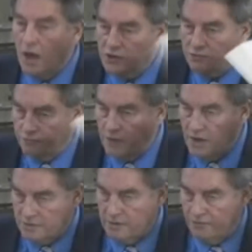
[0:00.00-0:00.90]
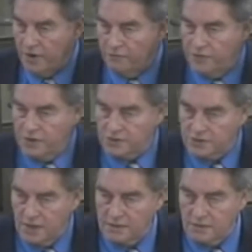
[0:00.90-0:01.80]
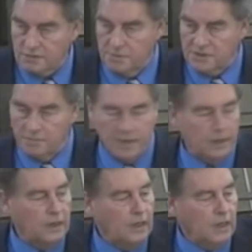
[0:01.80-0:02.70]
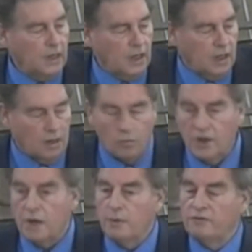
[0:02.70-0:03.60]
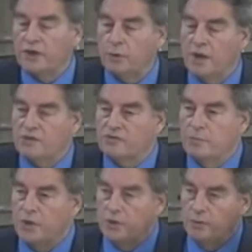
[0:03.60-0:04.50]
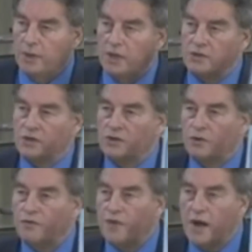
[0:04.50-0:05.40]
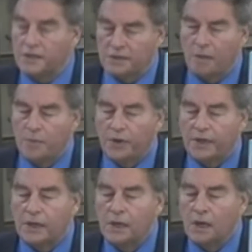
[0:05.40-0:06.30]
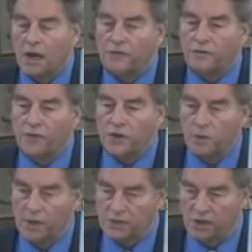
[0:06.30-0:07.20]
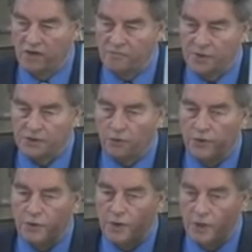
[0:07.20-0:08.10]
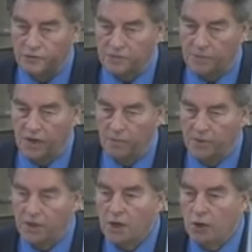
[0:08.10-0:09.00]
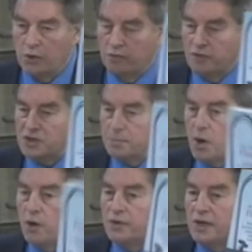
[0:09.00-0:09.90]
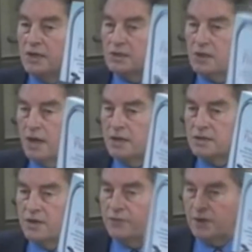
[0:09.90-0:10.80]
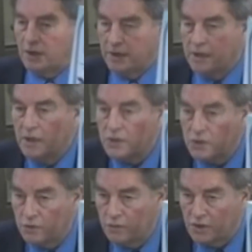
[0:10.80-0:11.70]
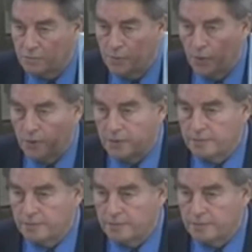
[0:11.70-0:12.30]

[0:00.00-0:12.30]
If I can finish the sentence, Mr. Mayor. What I would request from you is that you find somebody, either in the US government or in your health department, who can respond scientifically to this book.